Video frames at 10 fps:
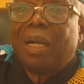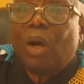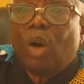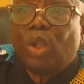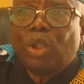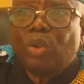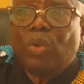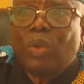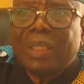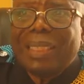
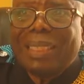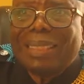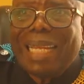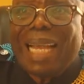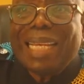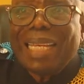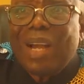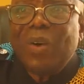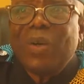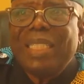Osun right
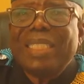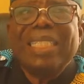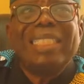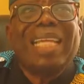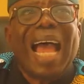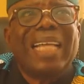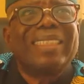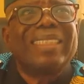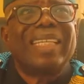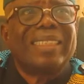now is in a dire
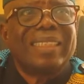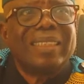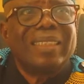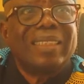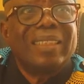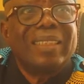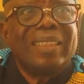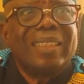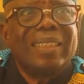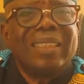state.
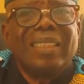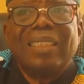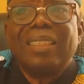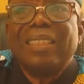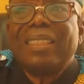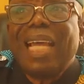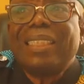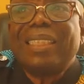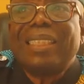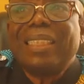Dire
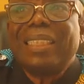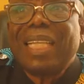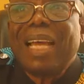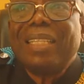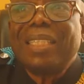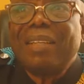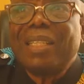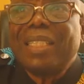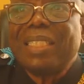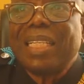state in the sense
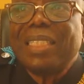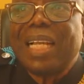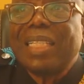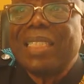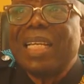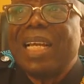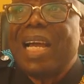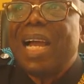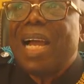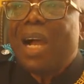that
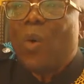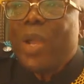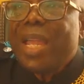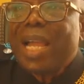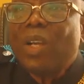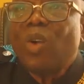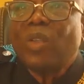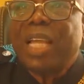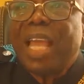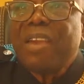we
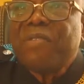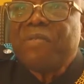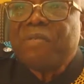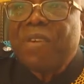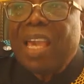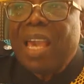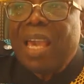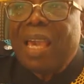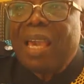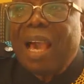cannot
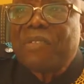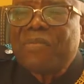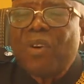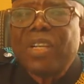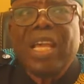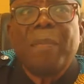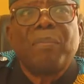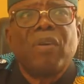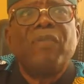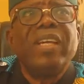afford a
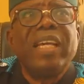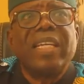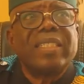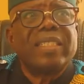profligate